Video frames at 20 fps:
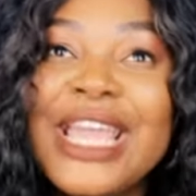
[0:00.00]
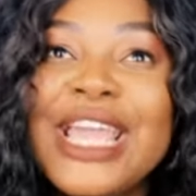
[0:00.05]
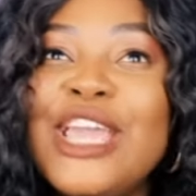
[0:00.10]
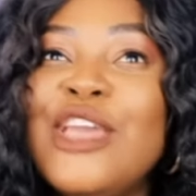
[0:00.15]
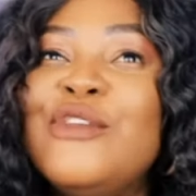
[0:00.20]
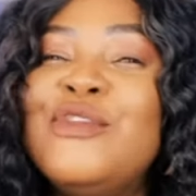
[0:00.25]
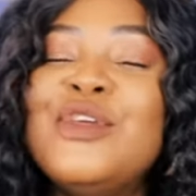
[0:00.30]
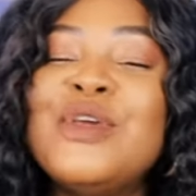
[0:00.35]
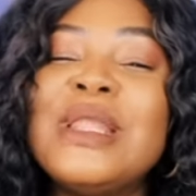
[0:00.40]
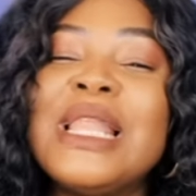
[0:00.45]

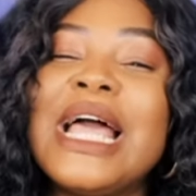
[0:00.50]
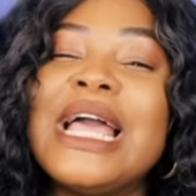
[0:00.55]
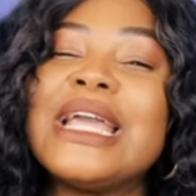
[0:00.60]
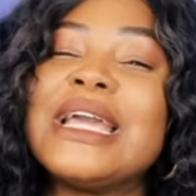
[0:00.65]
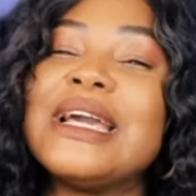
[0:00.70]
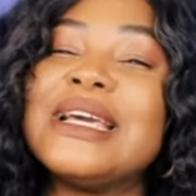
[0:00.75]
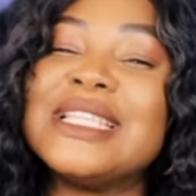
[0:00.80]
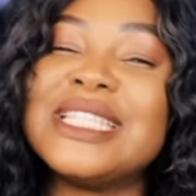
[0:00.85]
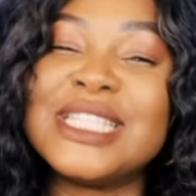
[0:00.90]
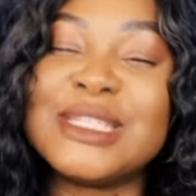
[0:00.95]
if you
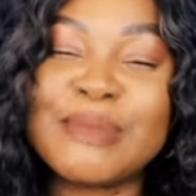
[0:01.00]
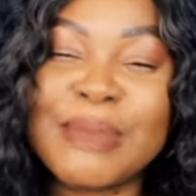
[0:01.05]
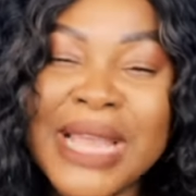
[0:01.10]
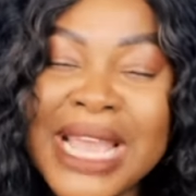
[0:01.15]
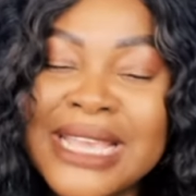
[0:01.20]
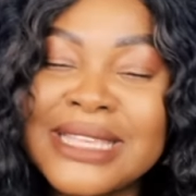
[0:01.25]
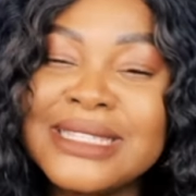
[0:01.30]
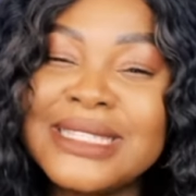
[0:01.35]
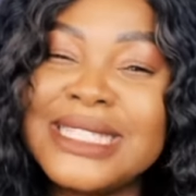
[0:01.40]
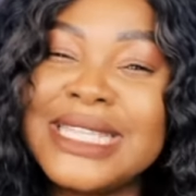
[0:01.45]
like a
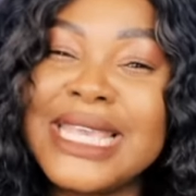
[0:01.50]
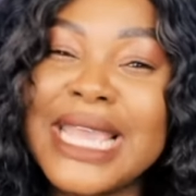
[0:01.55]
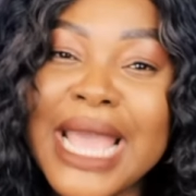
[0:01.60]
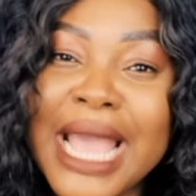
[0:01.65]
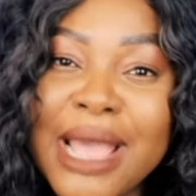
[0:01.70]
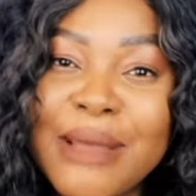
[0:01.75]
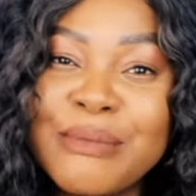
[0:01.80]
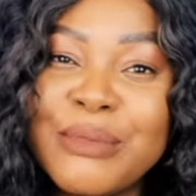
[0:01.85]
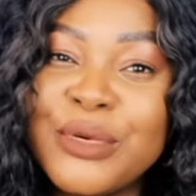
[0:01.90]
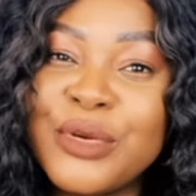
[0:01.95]
spicy
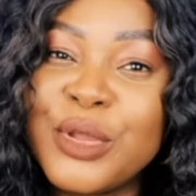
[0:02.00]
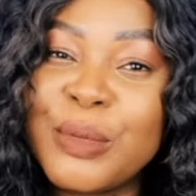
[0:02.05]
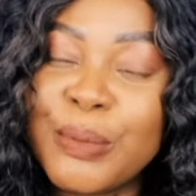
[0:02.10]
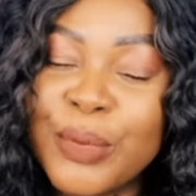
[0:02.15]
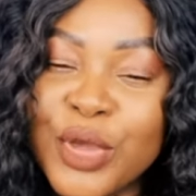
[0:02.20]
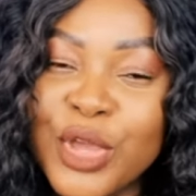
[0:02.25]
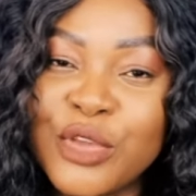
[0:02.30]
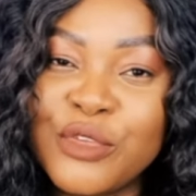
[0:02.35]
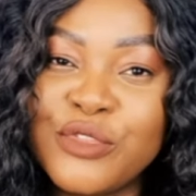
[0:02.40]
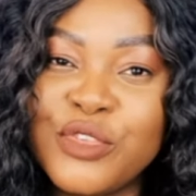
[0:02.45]
ambery
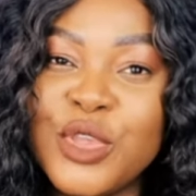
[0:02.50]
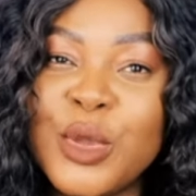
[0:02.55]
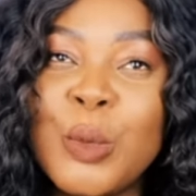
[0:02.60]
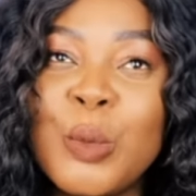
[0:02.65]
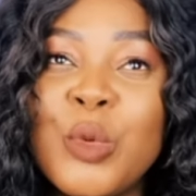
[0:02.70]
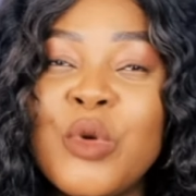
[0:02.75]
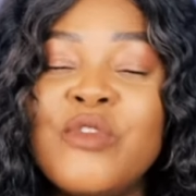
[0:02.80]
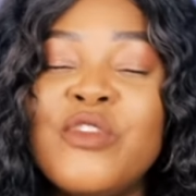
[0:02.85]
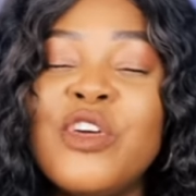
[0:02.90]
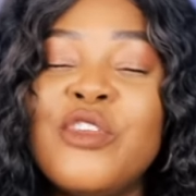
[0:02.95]

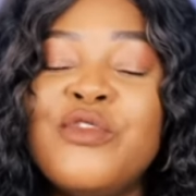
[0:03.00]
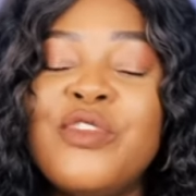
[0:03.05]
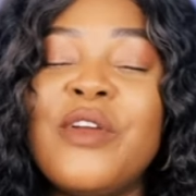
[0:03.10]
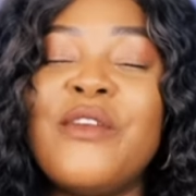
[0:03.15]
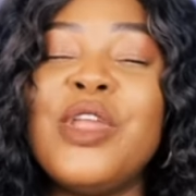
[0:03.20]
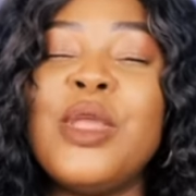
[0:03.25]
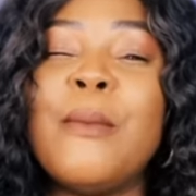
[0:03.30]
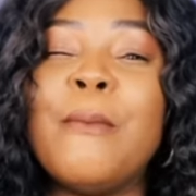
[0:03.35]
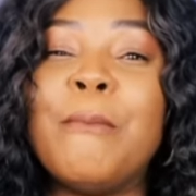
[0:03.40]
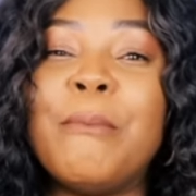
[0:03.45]
perfume with a
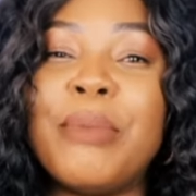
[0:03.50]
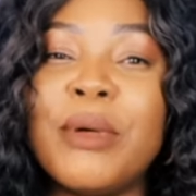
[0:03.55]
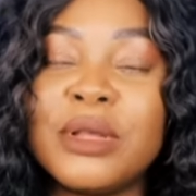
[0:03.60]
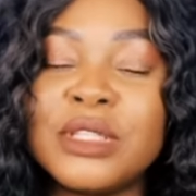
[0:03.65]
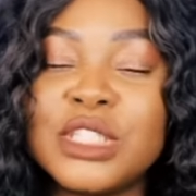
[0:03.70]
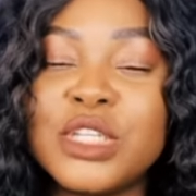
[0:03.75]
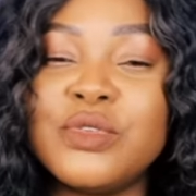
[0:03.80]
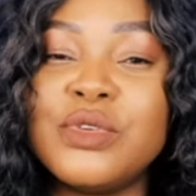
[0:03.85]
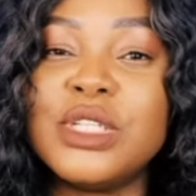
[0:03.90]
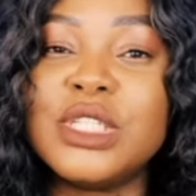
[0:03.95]
very
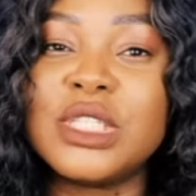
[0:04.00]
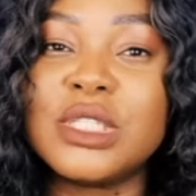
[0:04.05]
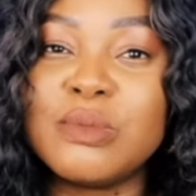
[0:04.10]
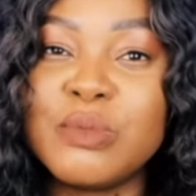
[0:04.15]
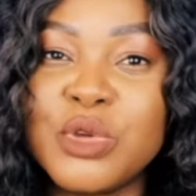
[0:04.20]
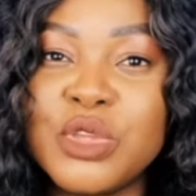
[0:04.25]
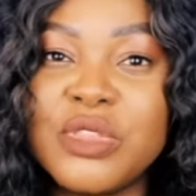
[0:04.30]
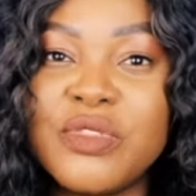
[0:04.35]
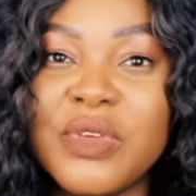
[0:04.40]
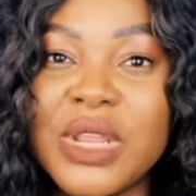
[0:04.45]
buttery
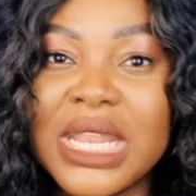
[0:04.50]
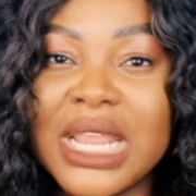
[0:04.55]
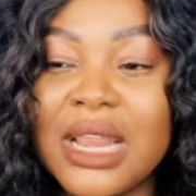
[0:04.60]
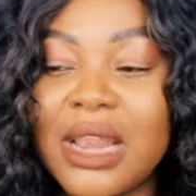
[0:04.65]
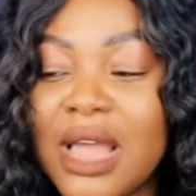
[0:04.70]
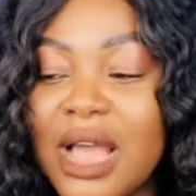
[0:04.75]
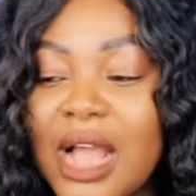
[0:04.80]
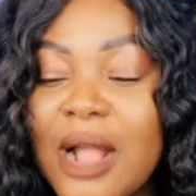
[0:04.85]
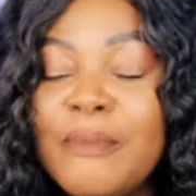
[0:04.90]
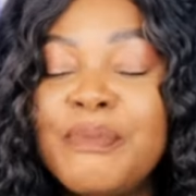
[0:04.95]
smooth
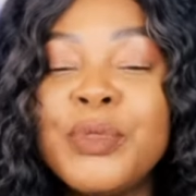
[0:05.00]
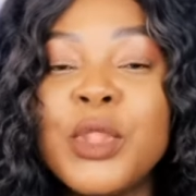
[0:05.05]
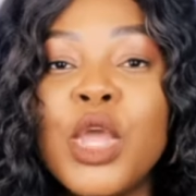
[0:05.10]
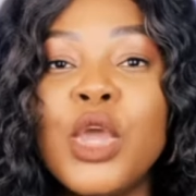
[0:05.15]
vanilla,